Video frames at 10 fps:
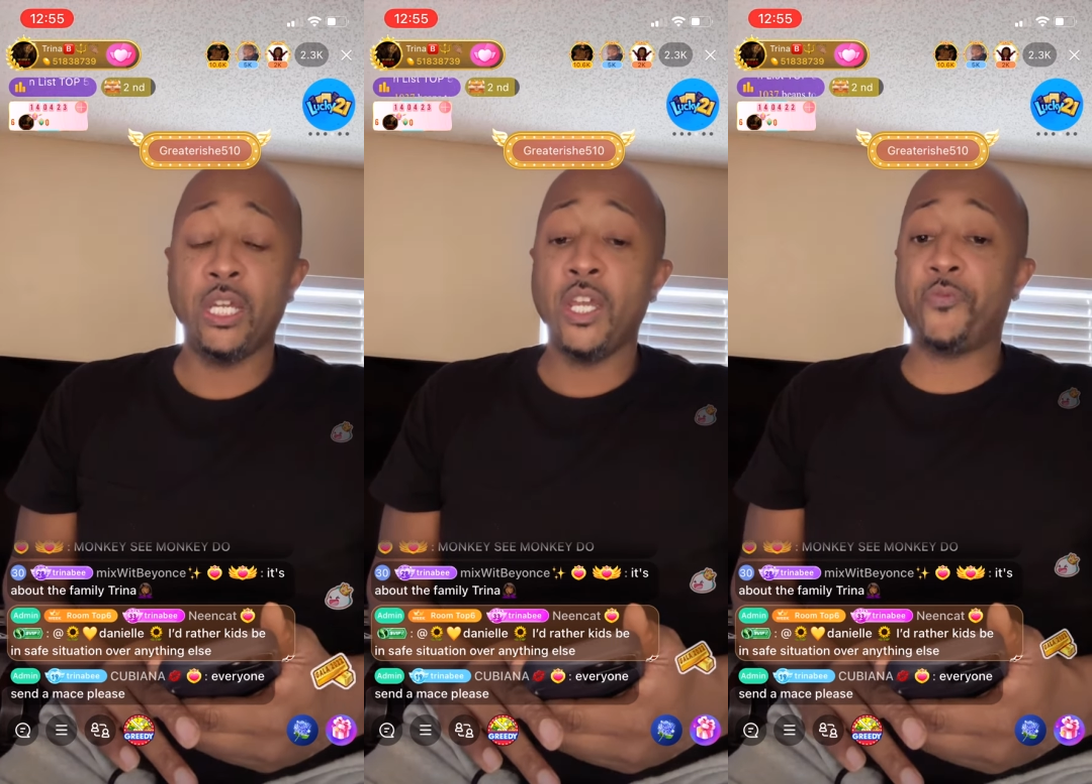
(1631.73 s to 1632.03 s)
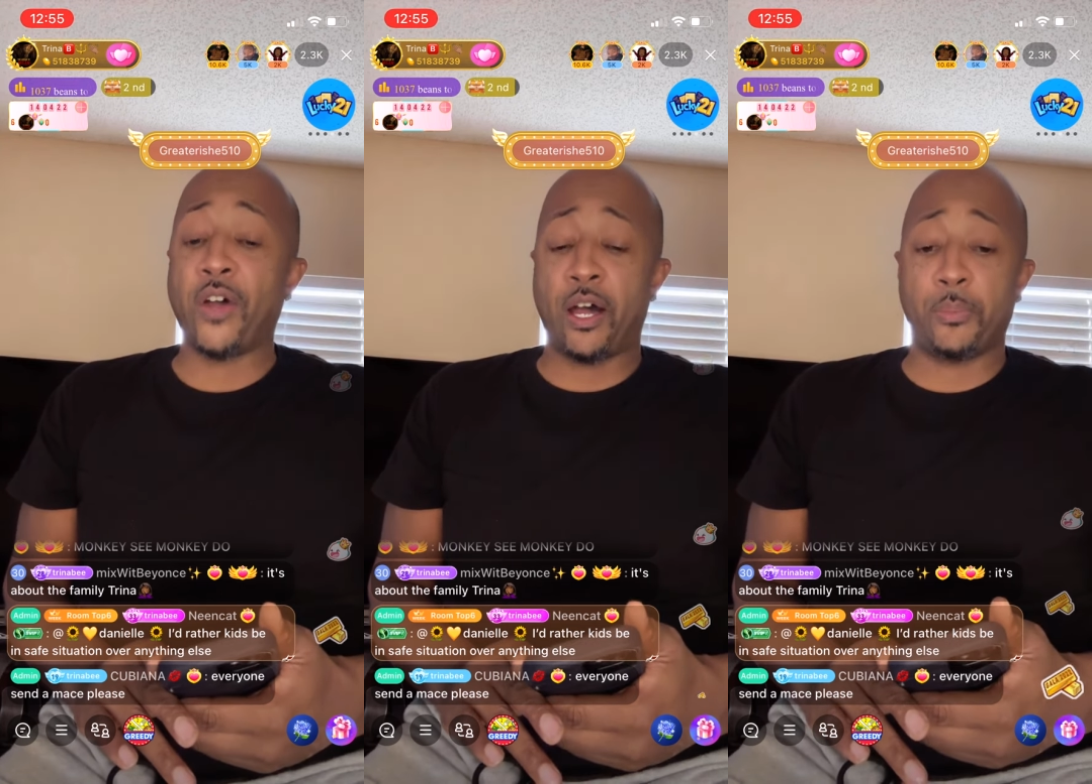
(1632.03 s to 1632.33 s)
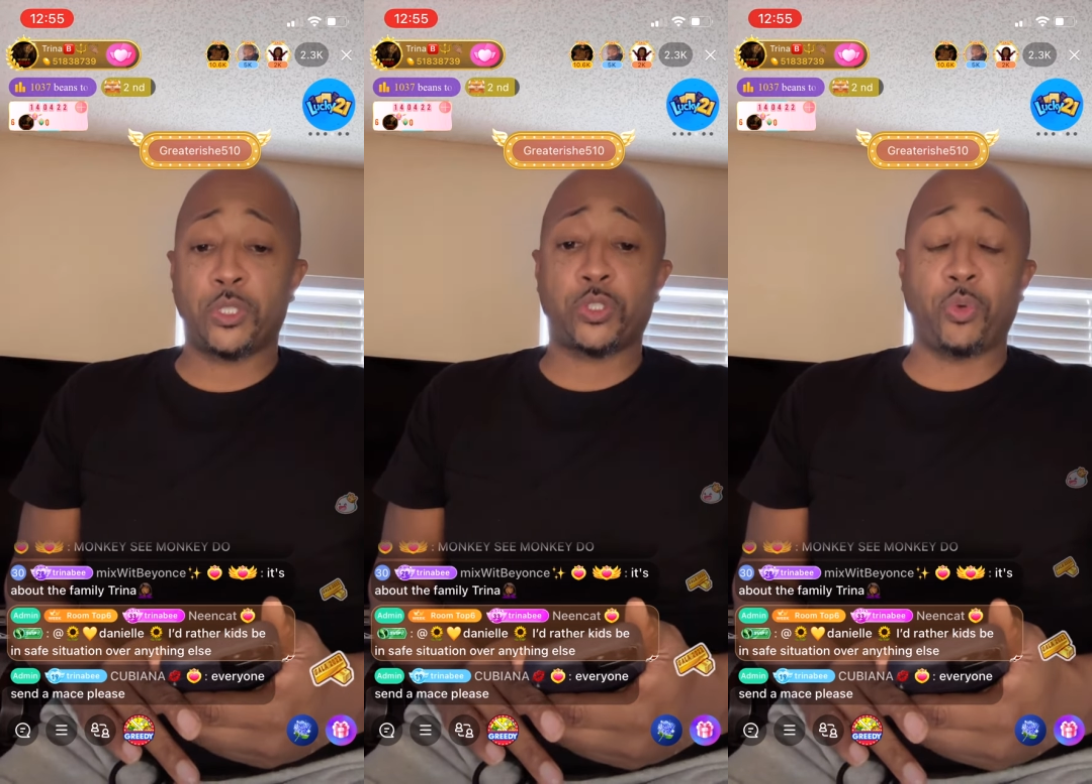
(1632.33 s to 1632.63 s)
um,
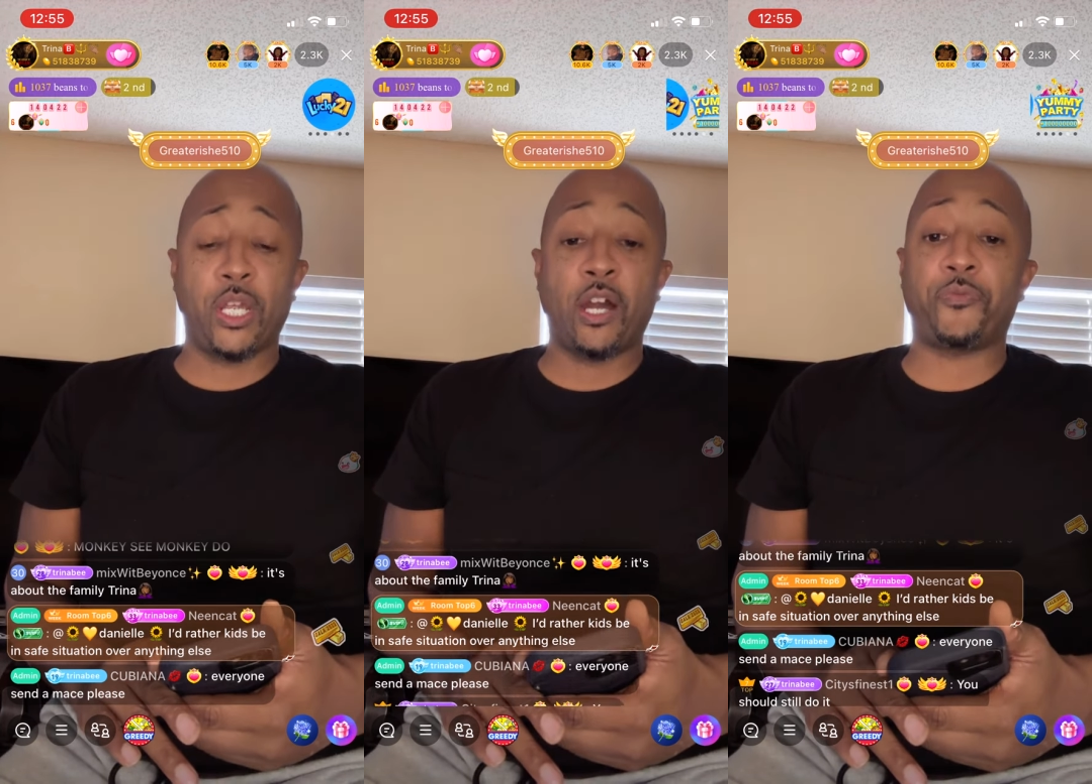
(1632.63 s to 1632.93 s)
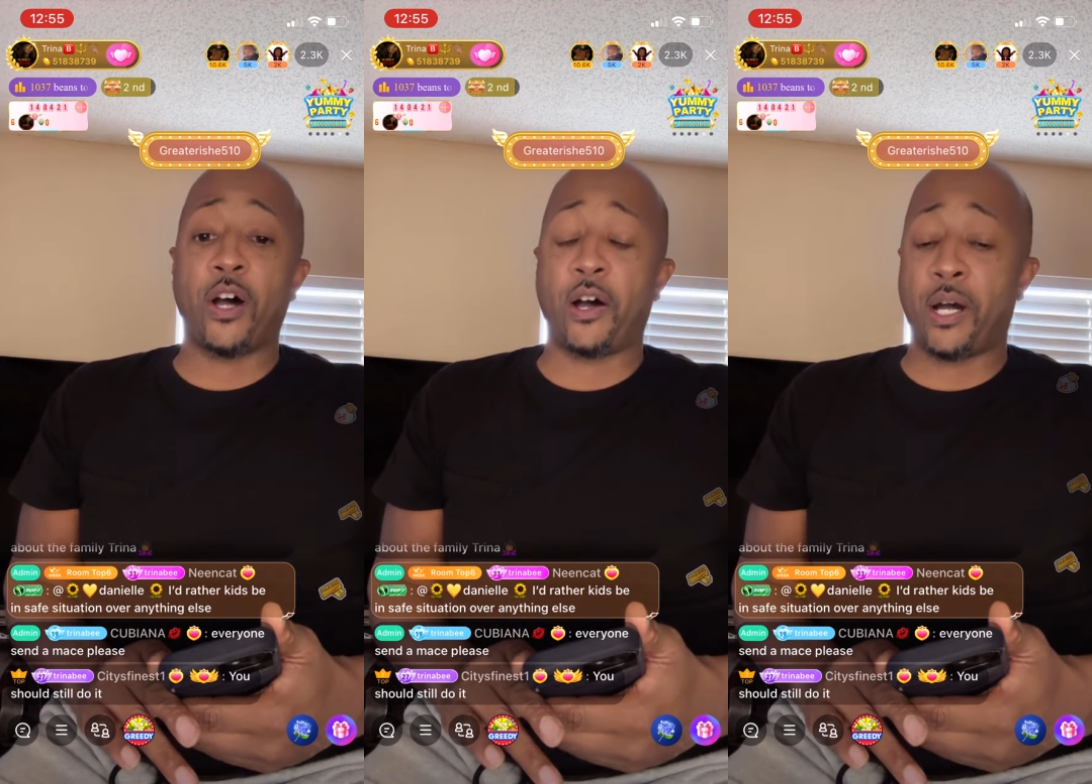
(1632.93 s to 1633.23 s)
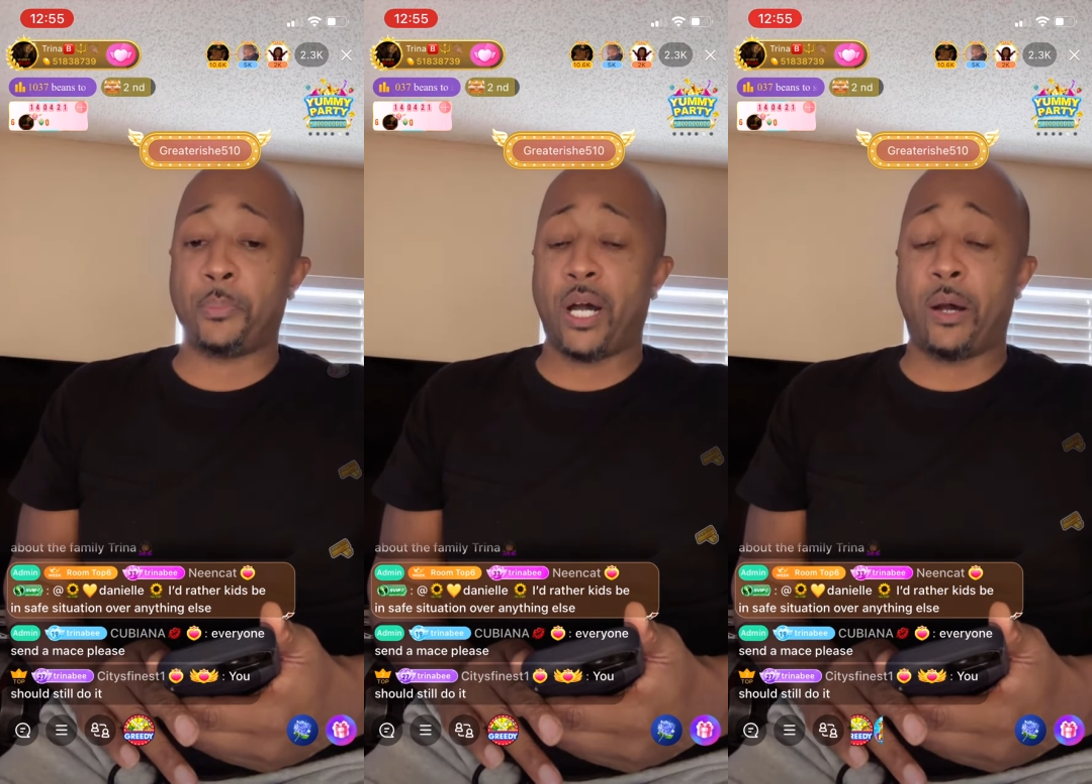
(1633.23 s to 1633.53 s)
three of uh, um
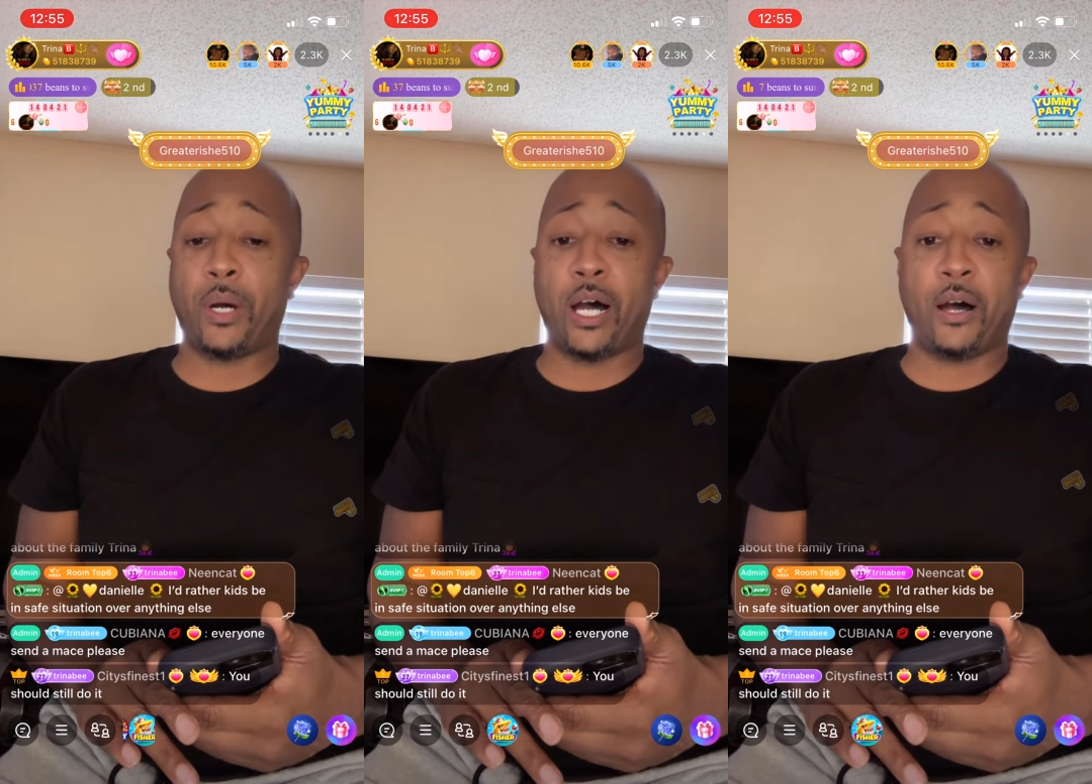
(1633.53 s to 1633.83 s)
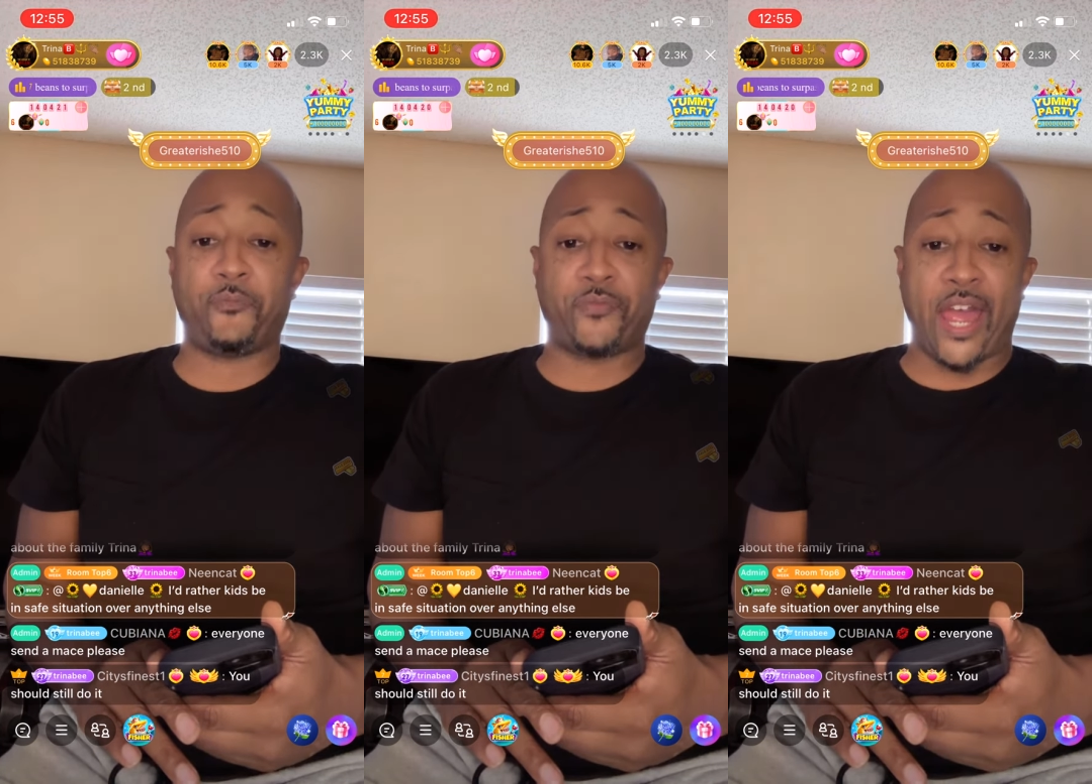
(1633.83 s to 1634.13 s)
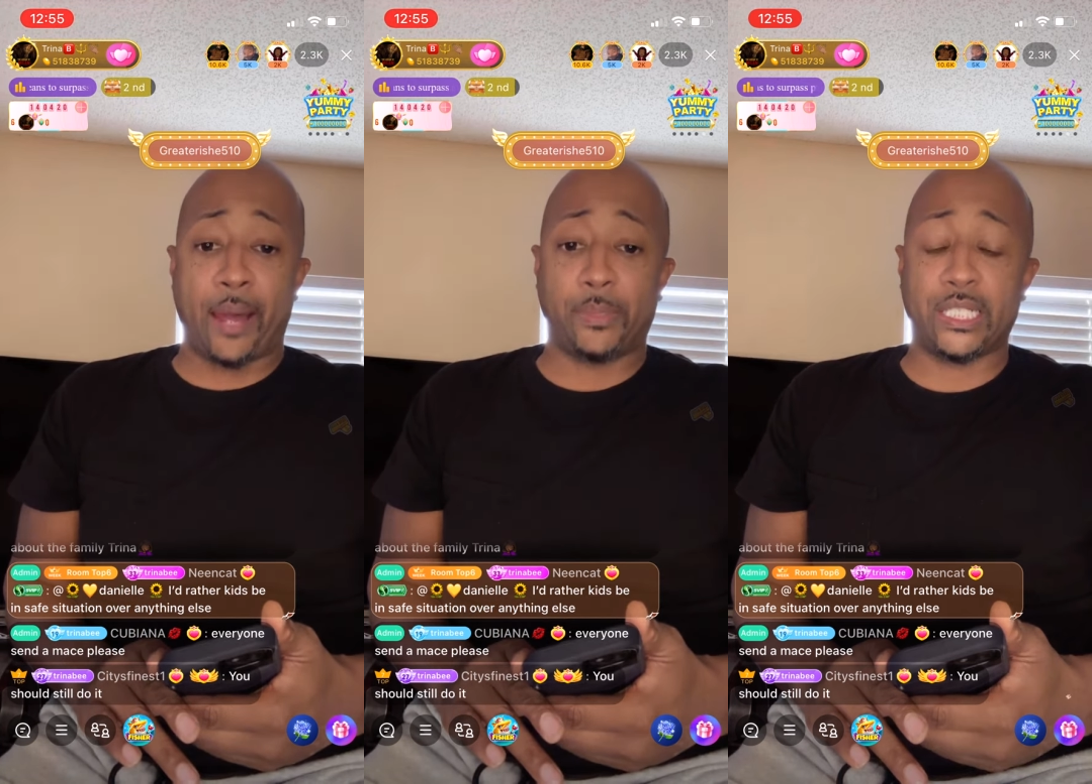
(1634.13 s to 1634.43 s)
um um
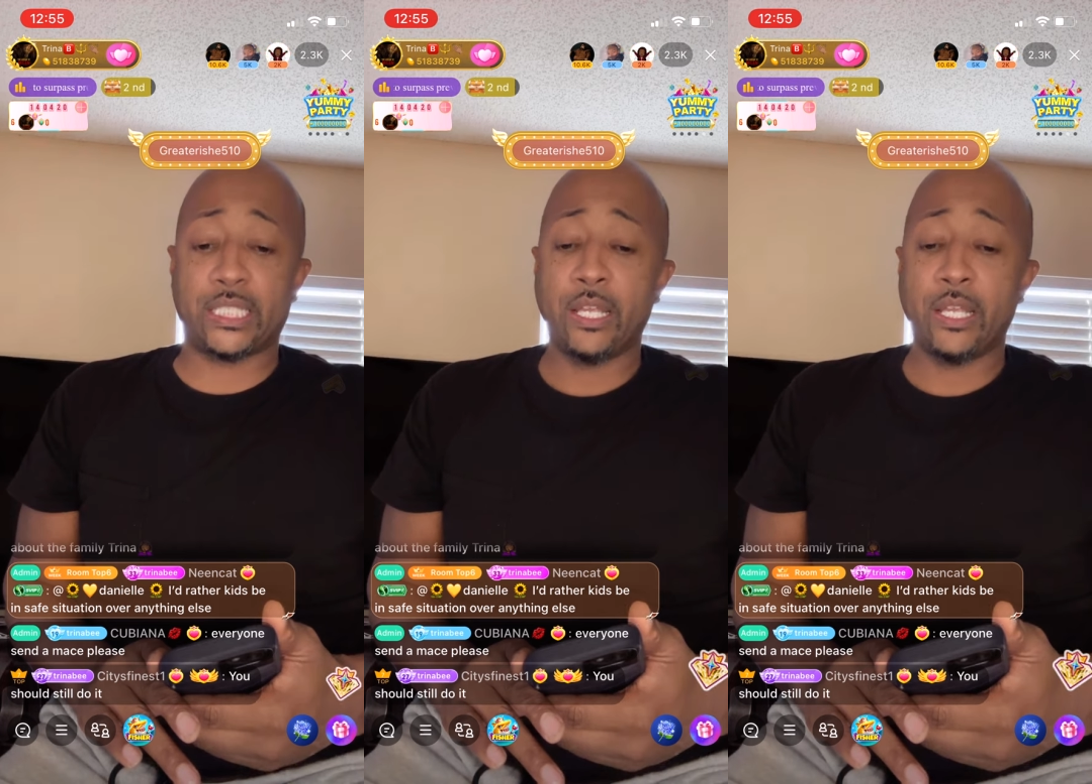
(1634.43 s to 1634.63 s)
families,